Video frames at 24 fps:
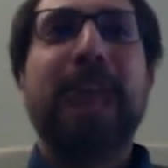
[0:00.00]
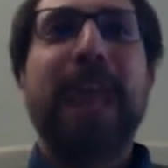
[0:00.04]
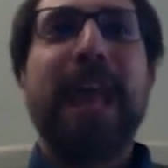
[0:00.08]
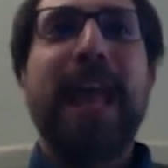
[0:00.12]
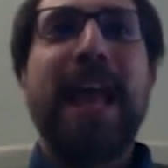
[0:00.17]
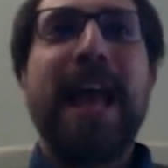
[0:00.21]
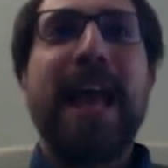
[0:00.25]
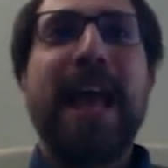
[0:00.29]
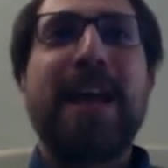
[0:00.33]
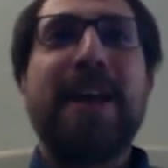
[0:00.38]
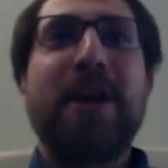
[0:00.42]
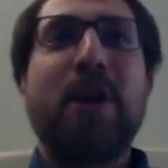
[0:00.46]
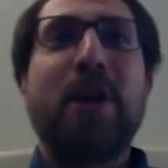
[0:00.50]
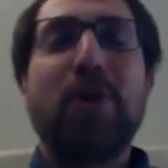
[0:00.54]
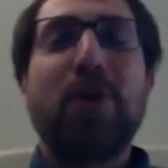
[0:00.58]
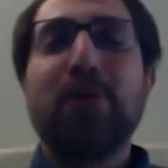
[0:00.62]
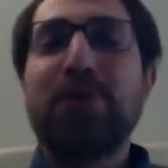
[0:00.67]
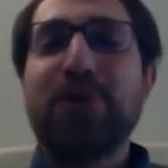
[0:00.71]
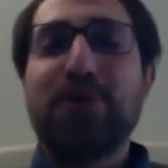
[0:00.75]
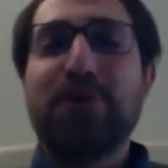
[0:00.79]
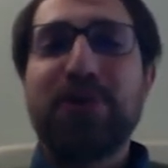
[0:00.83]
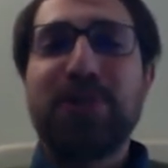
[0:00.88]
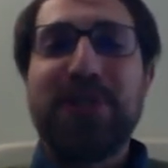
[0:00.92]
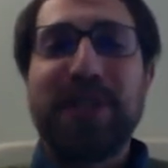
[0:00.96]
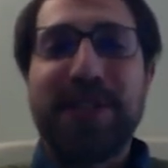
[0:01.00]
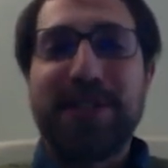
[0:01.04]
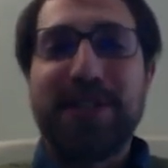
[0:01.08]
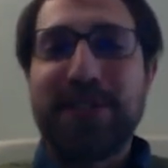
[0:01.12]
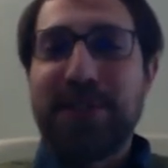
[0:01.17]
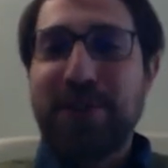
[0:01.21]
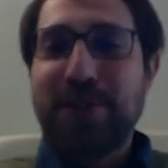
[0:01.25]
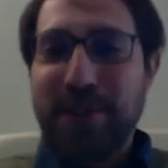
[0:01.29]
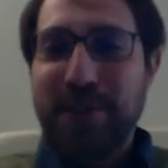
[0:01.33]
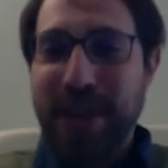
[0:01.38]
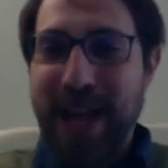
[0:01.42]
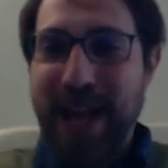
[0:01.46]
and all you see is
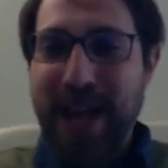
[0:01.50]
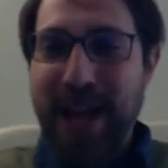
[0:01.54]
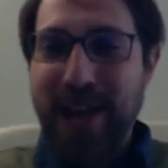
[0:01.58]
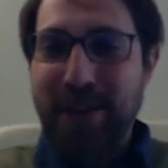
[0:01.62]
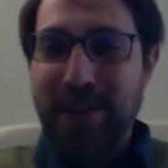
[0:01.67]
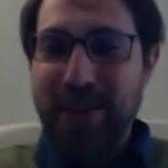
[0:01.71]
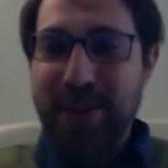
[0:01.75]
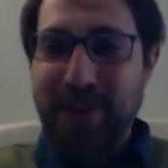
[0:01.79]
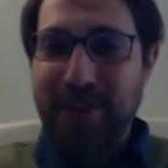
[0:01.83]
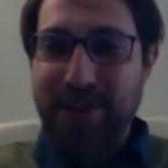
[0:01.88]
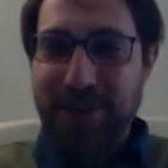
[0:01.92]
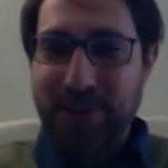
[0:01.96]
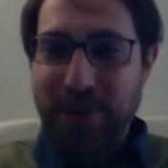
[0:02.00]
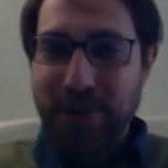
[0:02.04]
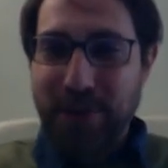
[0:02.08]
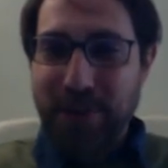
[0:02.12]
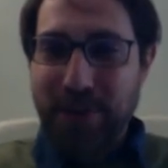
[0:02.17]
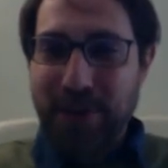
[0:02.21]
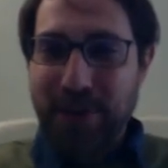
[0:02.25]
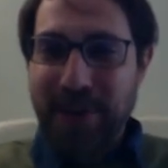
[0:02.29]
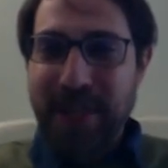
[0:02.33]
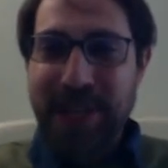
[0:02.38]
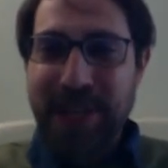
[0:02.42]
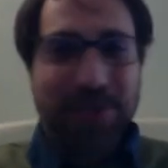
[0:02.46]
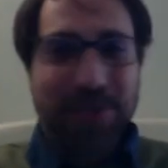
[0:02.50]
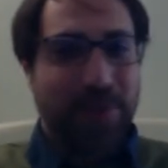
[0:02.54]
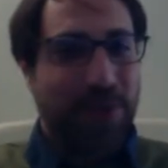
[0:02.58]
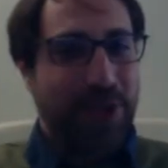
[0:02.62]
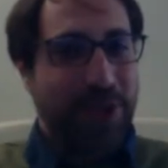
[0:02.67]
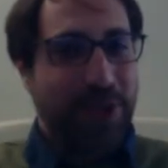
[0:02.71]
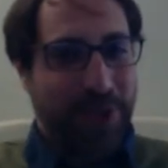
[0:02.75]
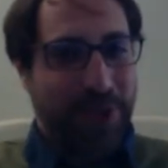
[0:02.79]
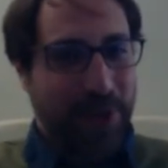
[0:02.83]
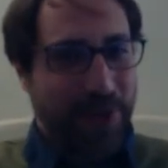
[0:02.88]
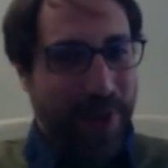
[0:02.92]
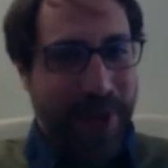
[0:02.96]
your house, is your place, which
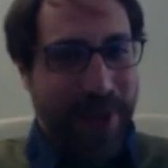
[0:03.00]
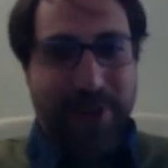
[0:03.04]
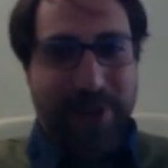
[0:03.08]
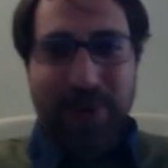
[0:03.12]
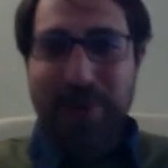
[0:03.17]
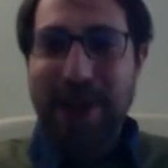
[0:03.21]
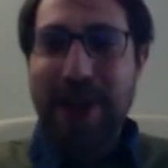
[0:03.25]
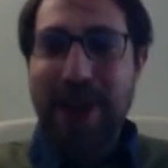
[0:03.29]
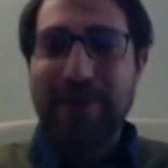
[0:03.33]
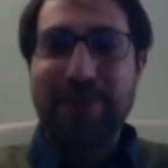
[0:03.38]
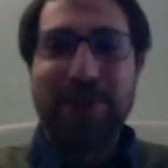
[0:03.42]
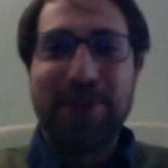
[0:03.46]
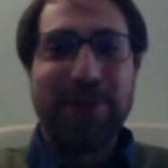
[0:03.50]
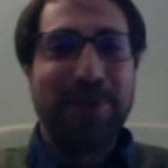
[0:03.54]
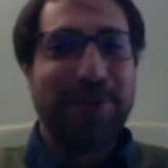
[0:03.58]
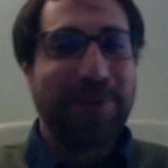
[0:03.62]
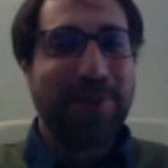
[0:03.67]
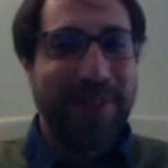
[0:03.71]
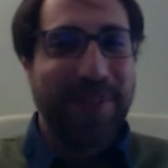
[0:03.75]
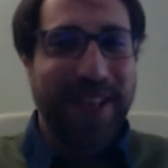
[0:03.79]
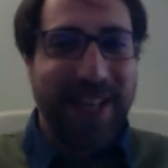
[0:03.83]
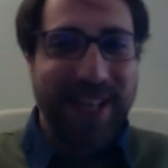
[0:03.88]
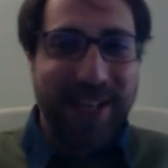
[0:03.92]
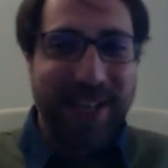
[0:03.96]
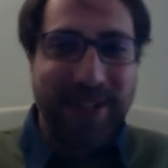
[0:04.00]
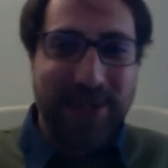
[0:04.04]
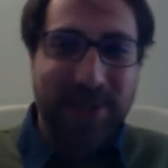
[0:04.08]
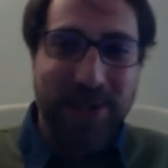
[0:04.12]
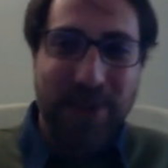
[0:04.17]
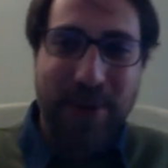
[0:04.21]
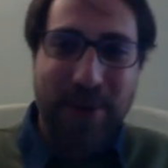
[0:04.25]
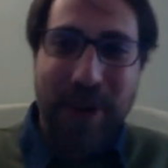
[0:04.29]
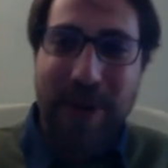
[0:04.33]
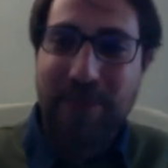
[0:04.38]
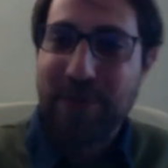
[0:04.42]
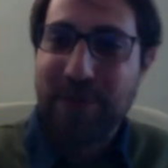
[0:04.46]
is great. You have your things, you
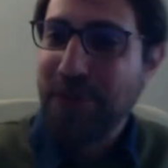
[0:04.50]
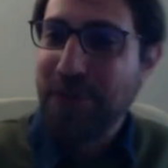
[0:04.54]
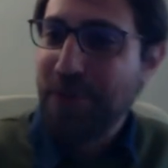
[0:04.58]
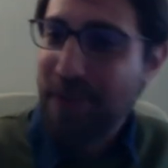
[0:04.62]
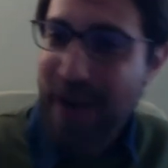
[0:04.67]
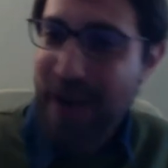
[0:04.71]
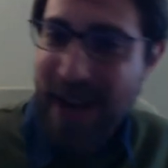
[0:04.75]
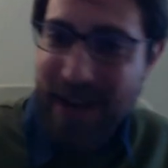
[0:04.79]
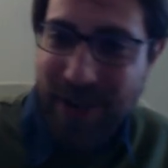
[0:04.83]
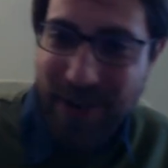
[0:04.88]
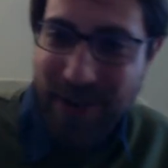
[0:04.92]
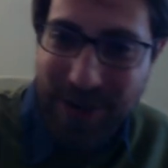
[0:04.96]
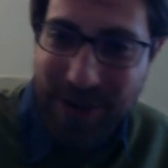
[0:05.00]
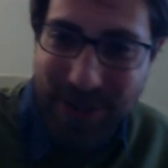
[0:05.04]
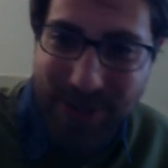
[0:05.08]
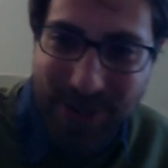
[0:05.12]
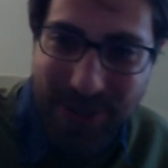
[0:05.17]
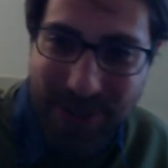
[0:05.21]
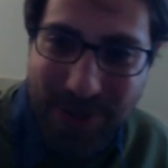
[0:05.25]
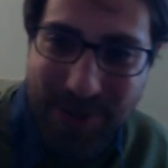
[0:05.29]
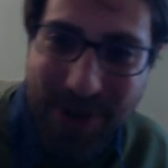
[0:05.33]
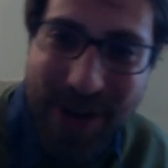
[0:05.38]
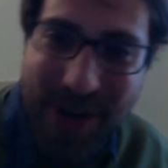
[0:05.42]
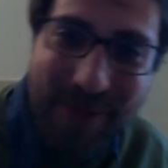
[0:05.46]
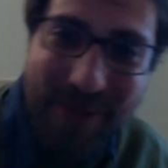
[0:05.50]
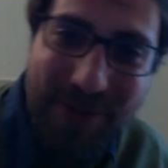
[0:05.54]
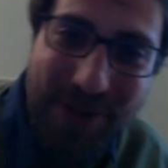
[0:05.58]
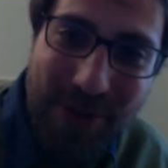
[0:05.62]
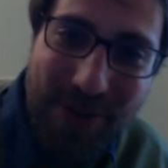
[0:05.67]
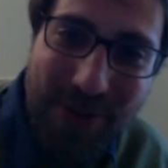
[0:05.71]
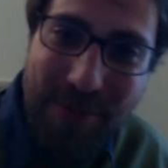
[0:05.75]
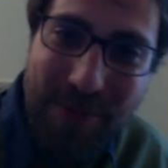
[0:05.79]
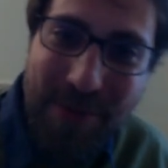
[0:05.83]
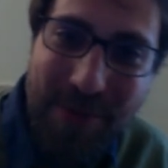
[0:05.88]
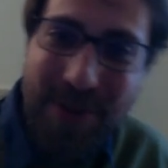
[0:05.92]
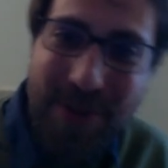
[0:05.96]
have your records, you have your
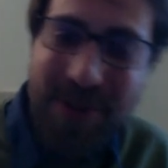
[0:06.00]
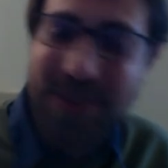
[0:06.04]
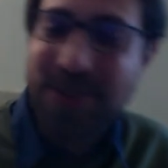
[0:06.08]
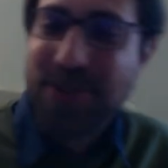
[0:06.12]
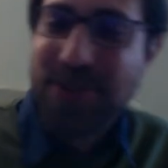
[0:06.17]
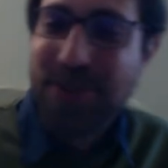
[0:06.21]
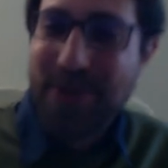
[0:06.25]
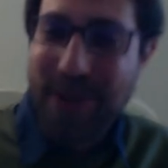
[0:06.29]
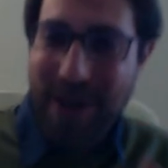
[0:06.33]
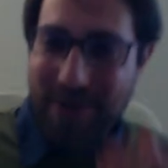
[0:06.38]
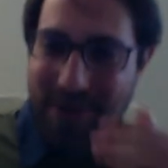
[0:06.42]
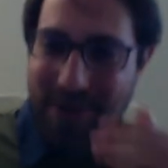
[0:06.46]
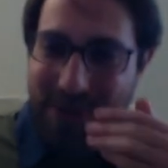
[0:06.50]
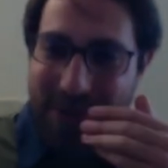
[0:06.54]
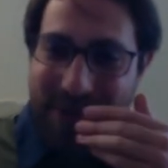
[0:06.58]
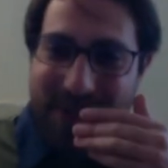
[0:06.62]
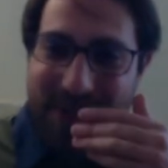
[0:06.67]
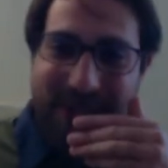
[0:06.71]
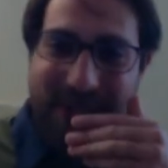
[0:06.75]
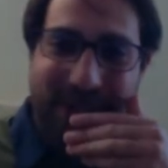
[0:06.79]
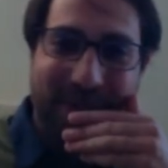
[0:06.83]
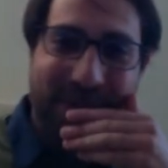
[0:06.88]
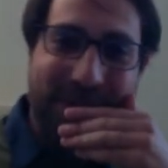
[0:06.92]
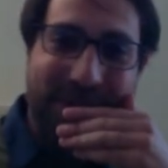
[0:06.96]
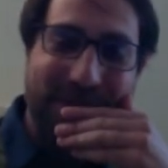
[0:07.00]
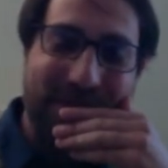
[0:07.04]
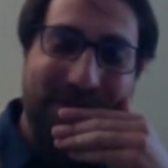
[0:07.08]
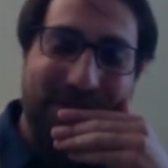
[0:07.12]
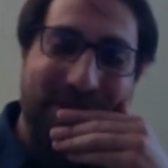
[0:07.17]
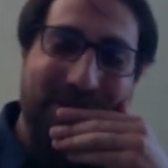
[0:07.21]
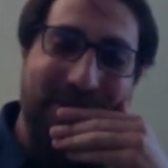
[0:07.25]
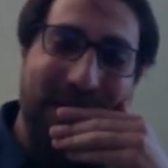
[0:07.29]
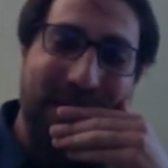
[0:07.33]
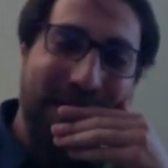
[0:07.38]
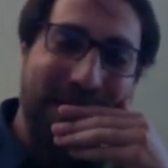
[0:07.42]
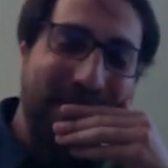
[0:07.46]
books, you have your television,
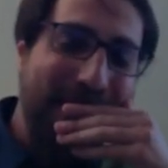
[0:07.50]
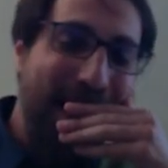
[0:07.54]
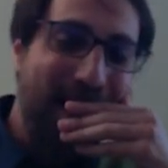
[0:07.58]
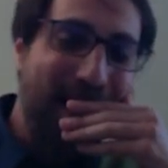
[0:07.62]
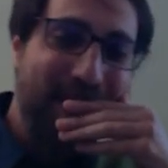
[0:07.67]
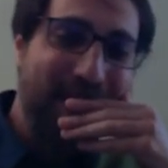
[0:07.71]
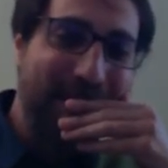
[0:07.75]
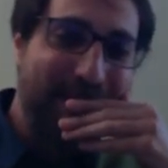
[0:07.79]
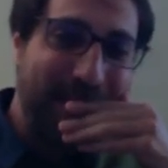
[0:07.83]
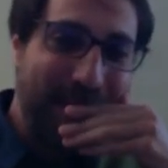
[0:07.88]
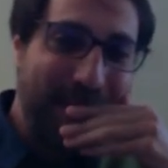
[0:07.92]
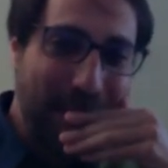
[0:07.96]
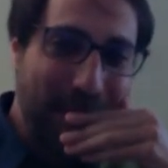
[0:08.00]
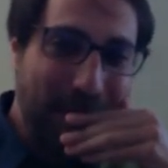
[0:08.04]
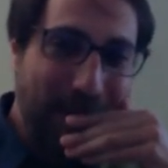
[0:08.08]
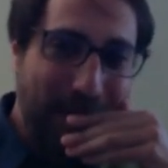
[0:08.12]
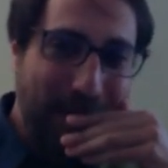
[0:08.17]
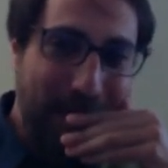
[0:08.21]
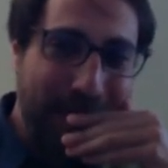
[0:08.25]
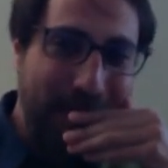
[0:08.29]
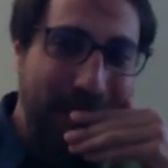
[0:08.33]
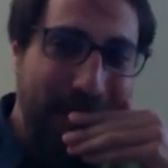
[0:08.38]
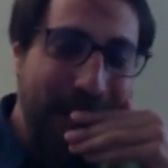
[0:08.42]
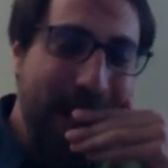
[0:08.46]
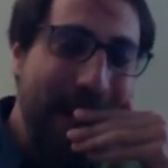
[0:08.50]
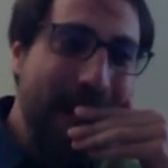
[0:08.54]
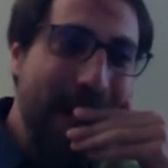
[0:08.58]
you have everything you want.